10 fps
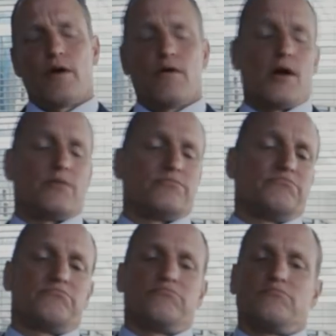Oh, I
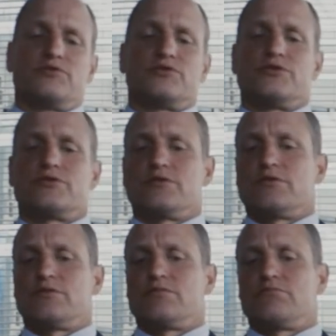was
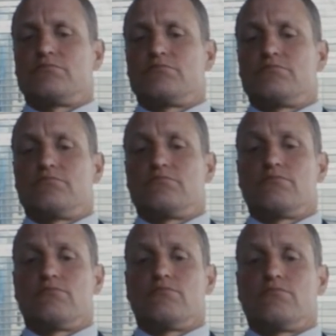just a
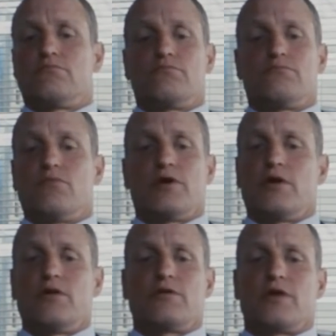
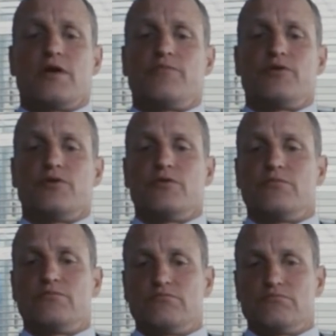regular type
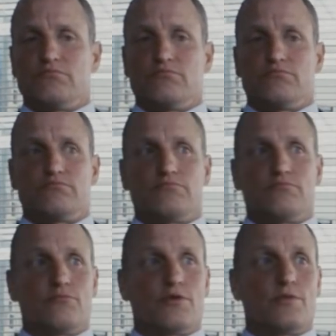dude
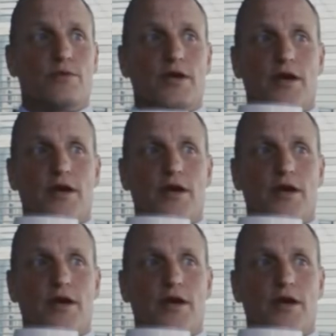with a